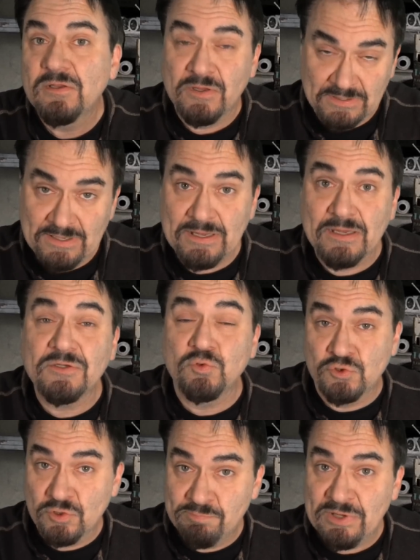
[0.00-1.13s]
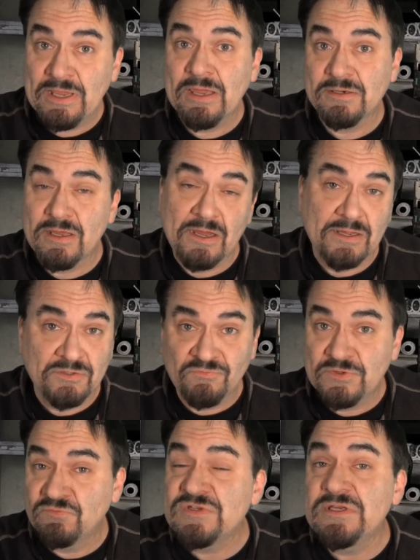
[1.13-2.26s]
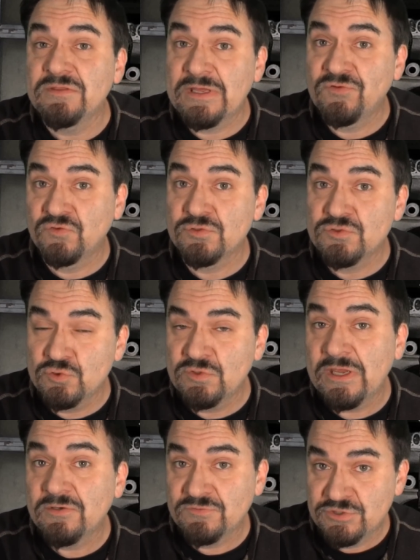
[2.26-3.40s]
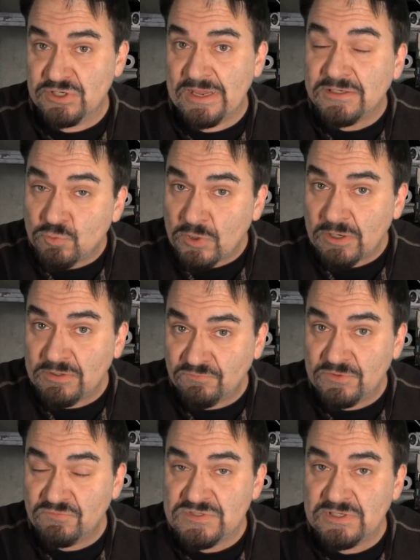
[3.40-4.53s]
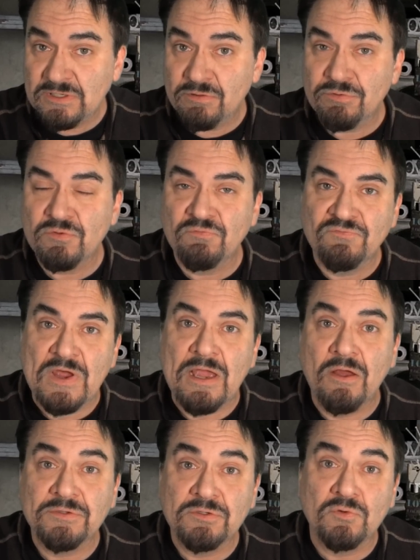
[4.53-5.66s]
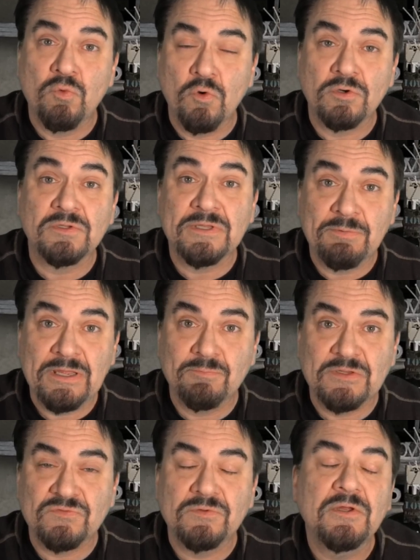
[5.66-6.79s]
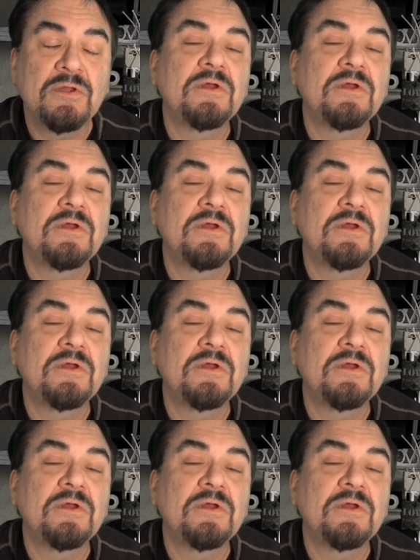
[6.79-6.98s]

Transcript: Again, you could pay it on the 15th. That's your due date of January 15th to file your quarterly payments.